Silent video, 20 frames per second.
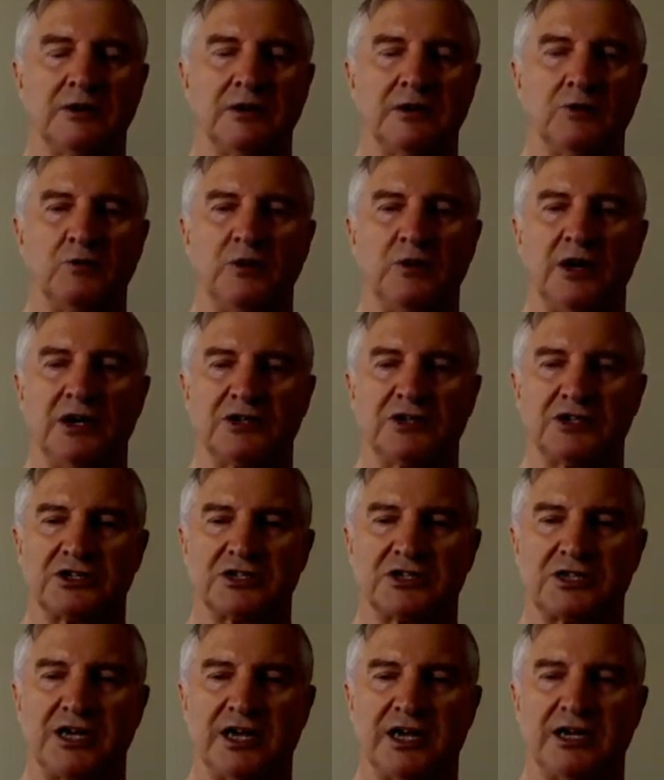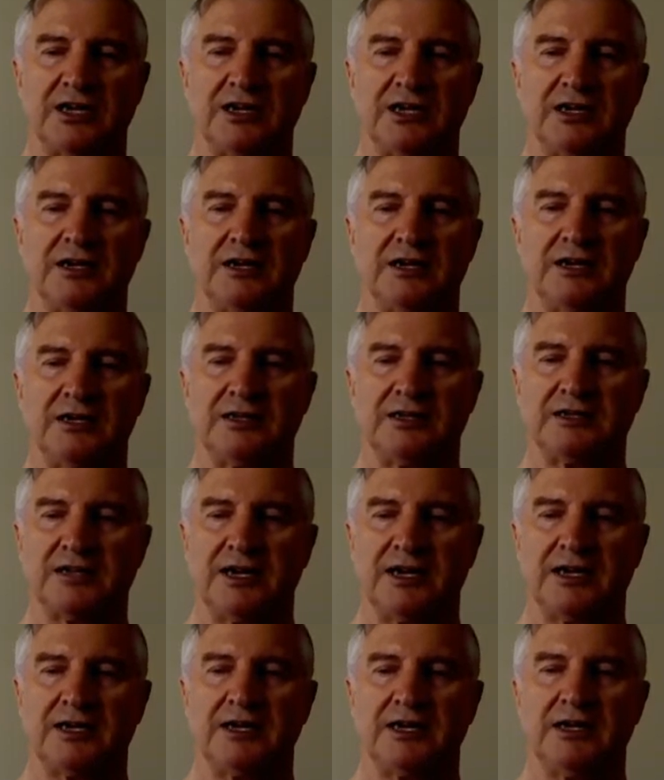We are just taking
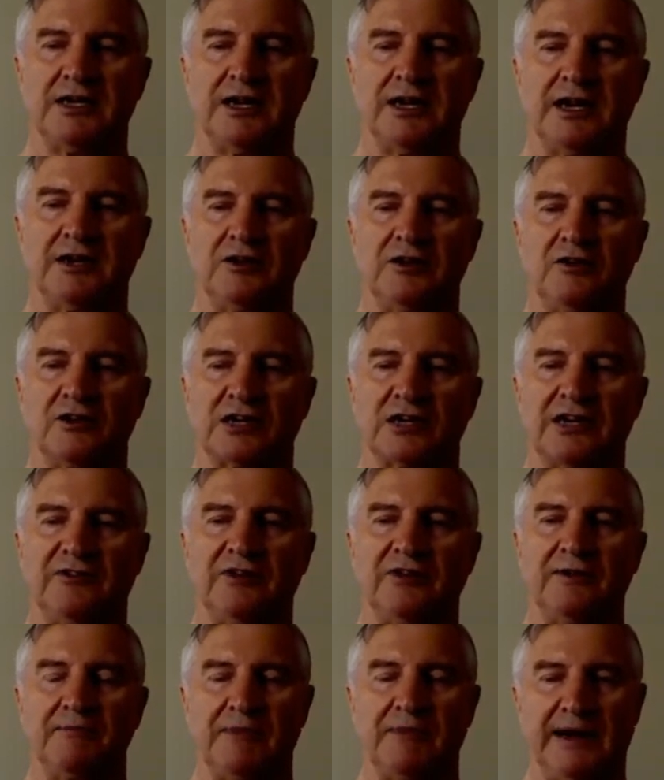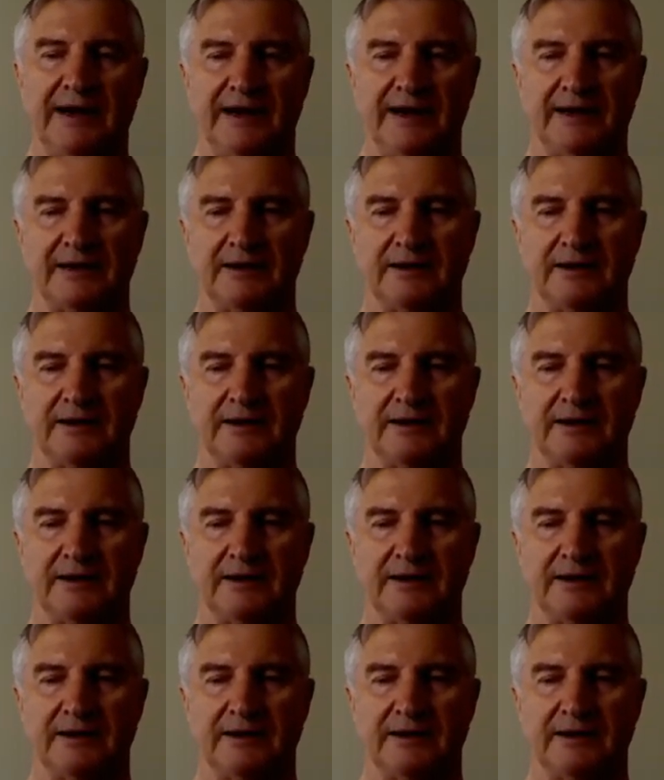and not giving back.